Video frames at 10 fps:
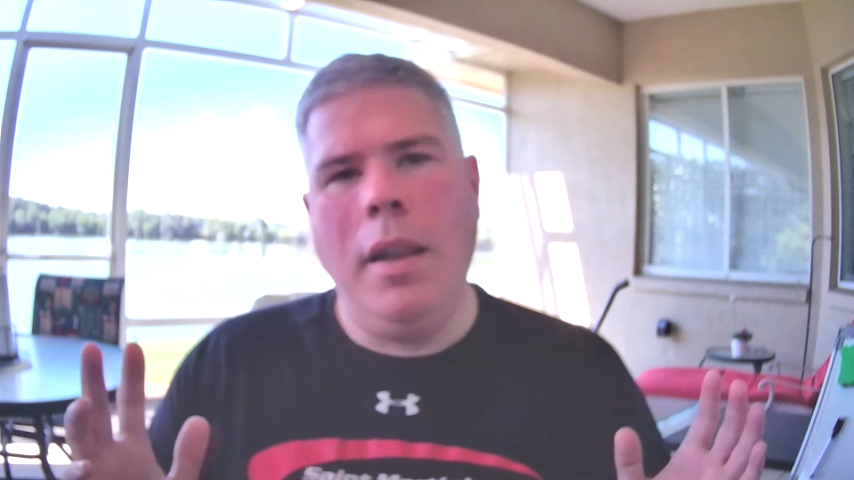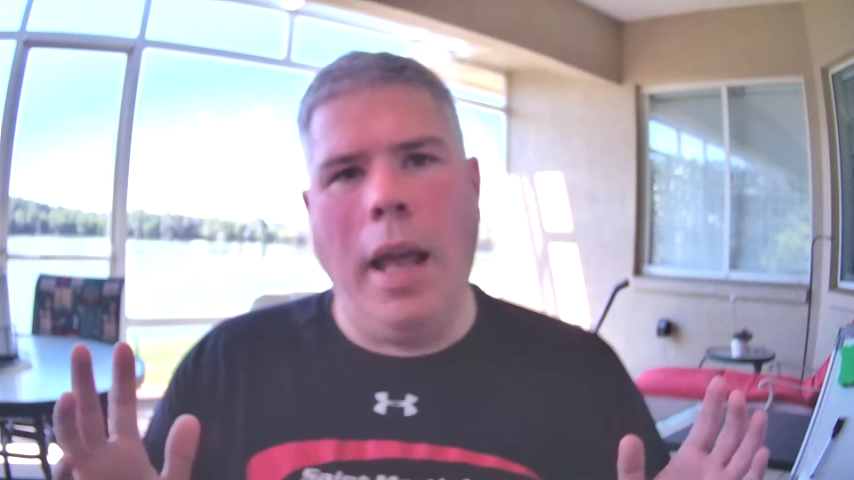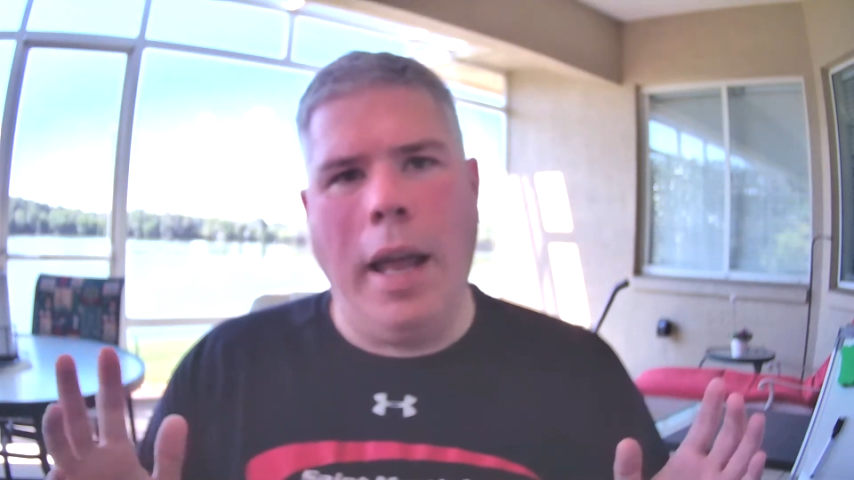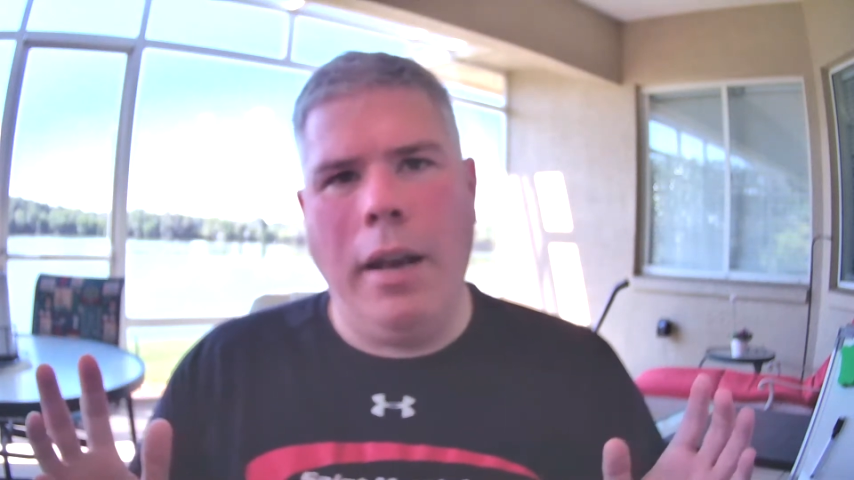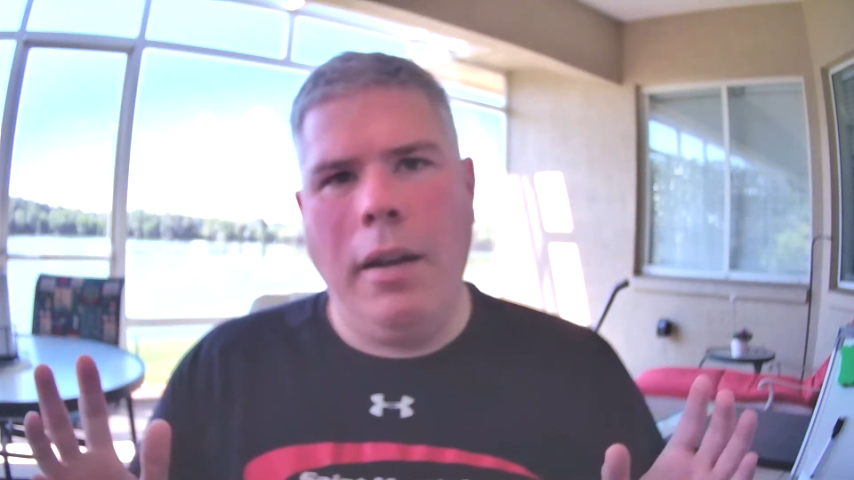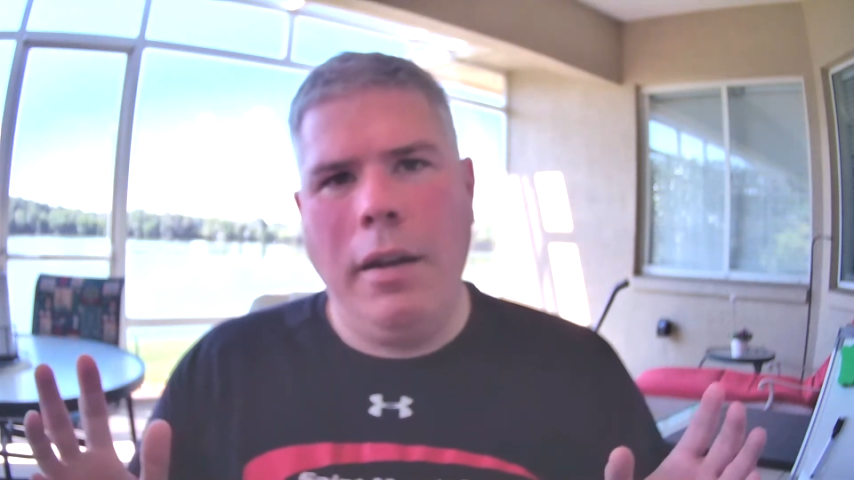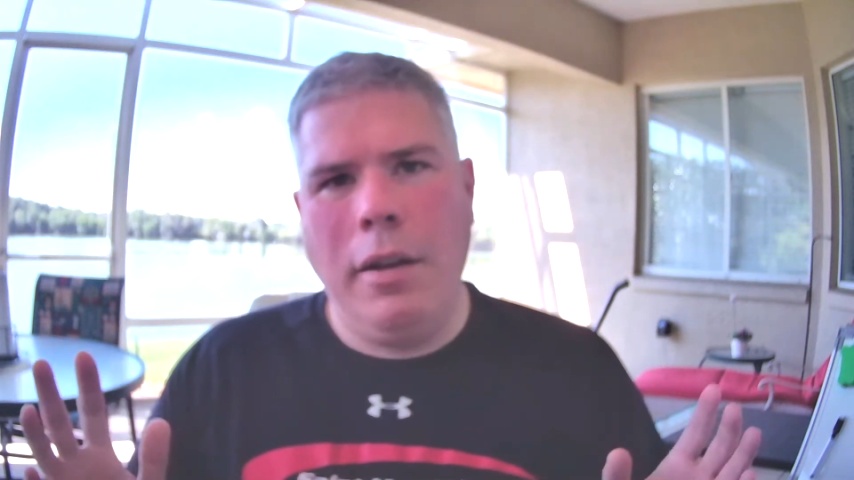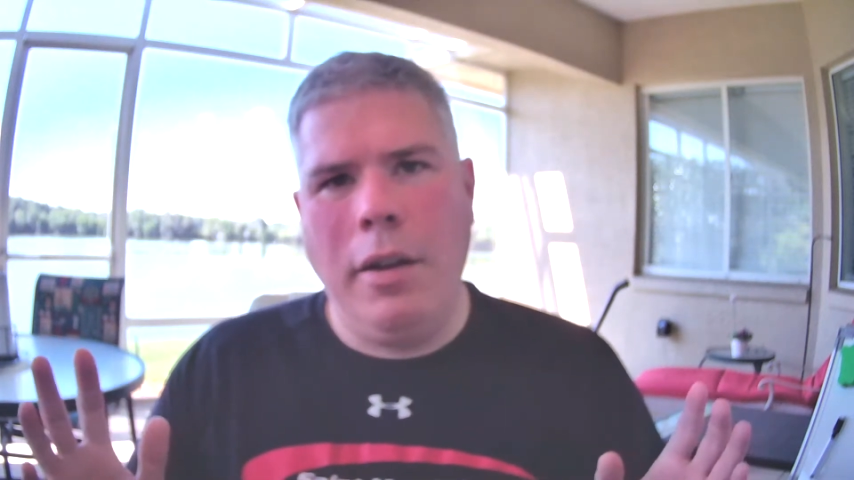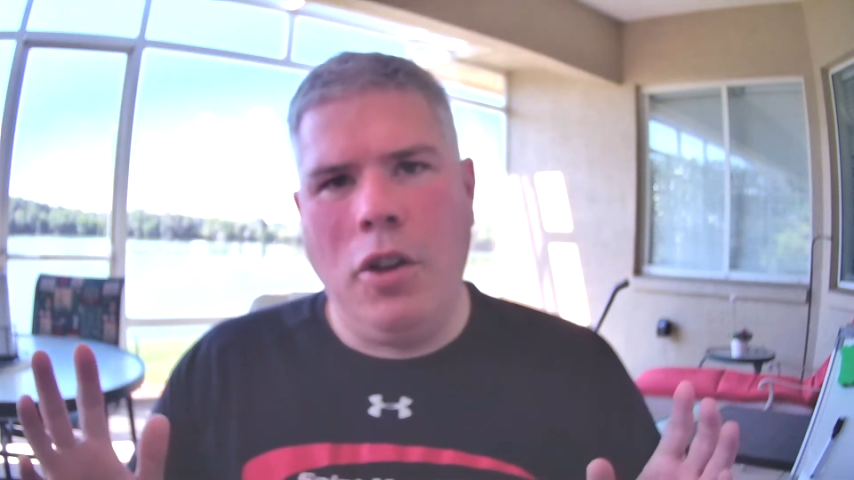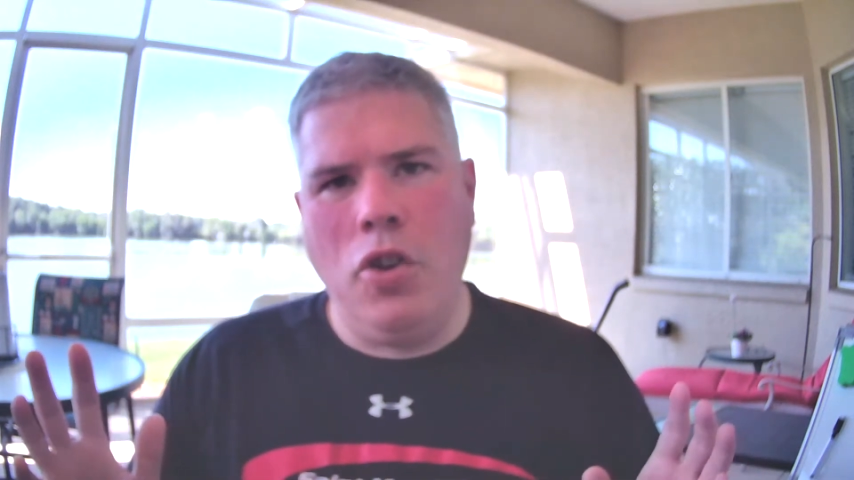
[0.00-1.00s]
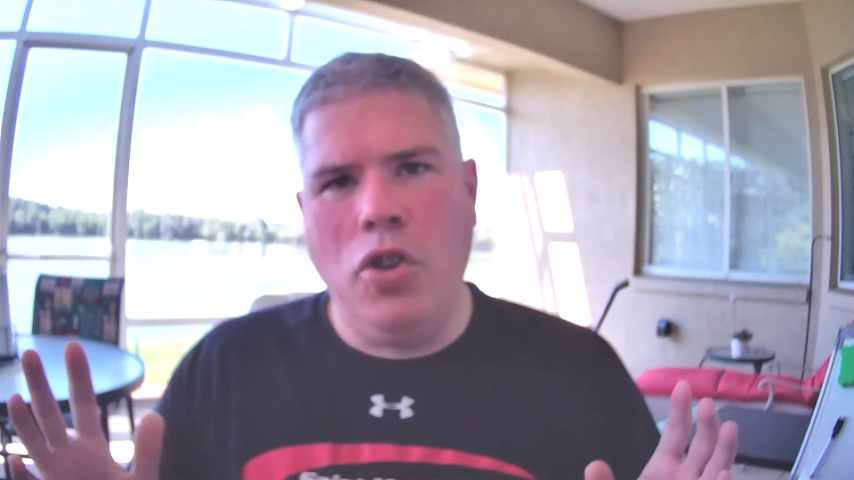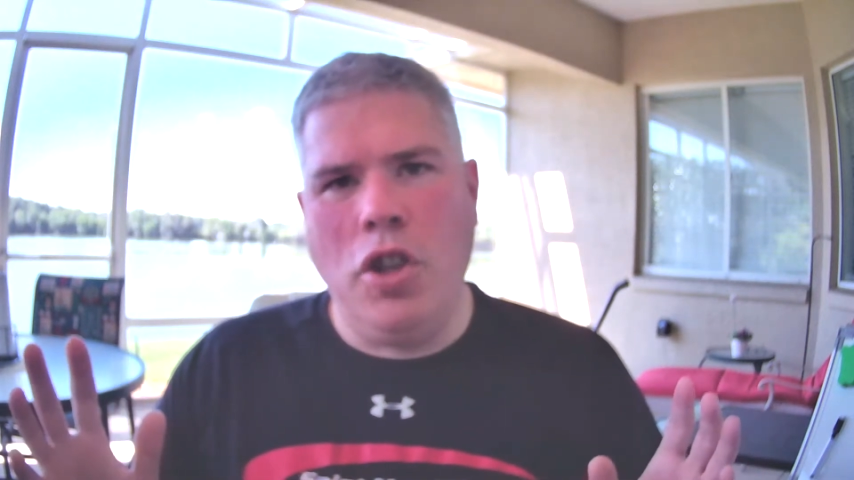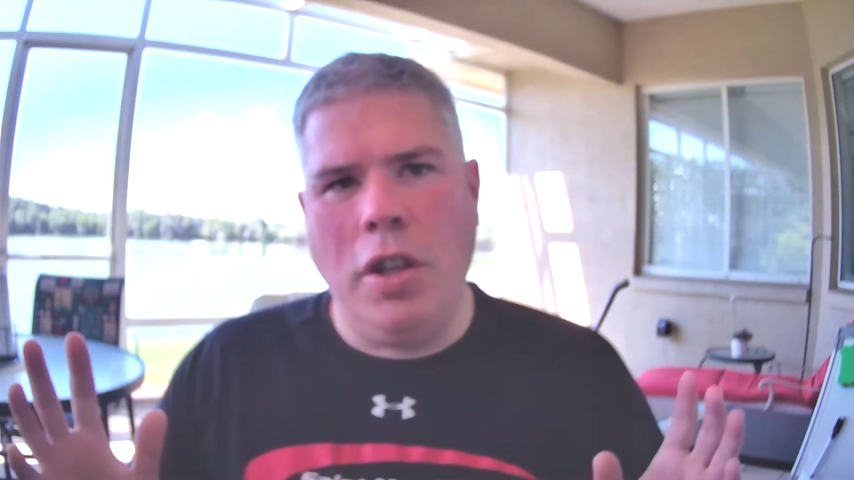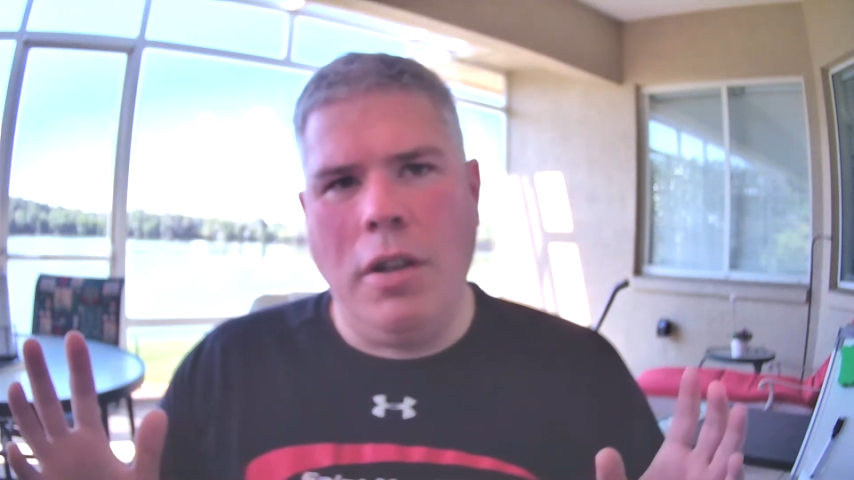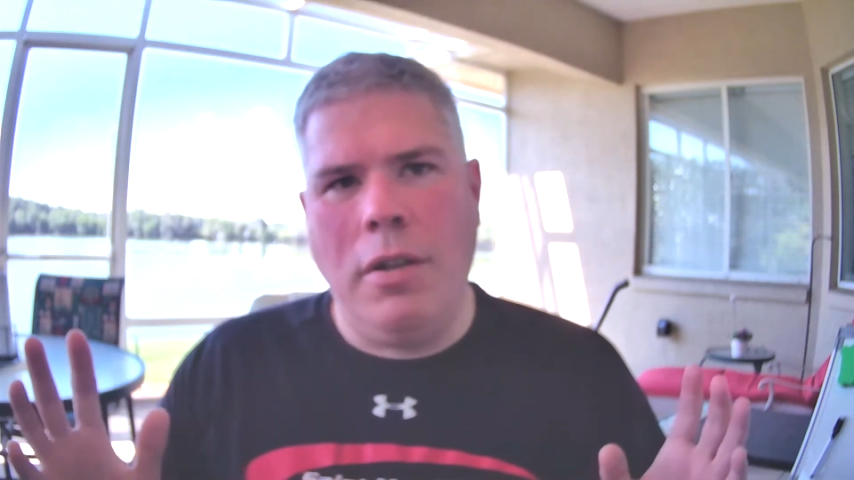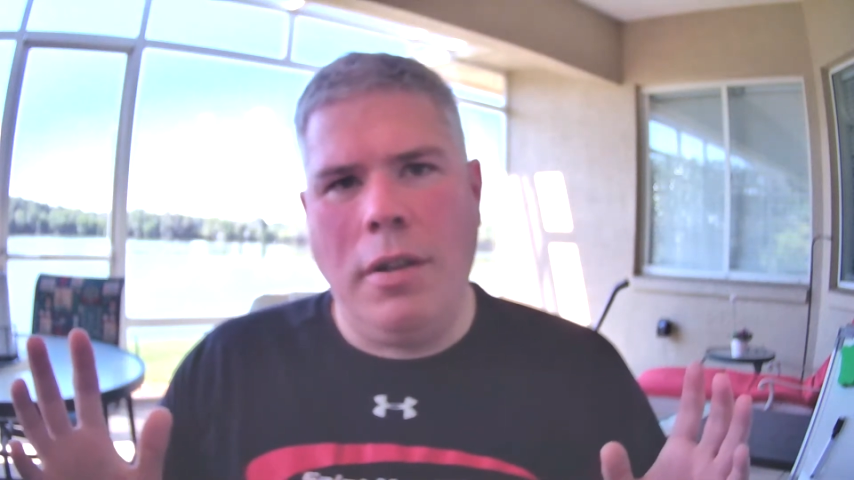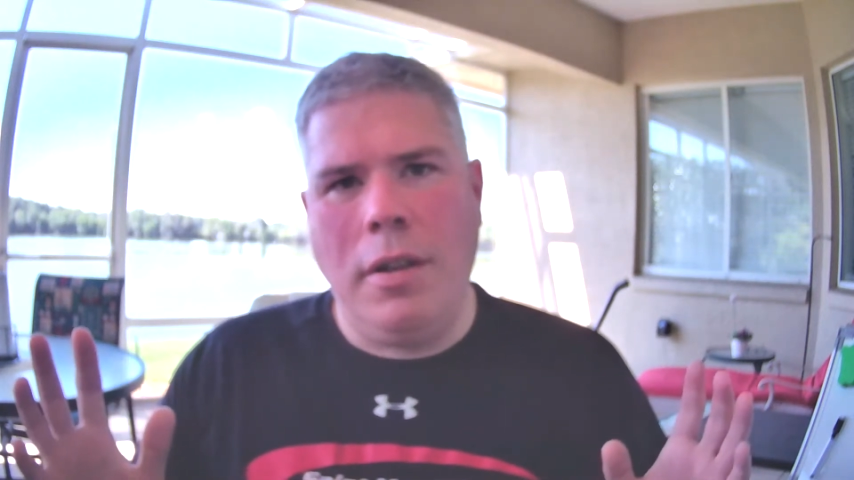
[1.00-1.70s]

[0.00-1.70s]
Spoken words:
that you should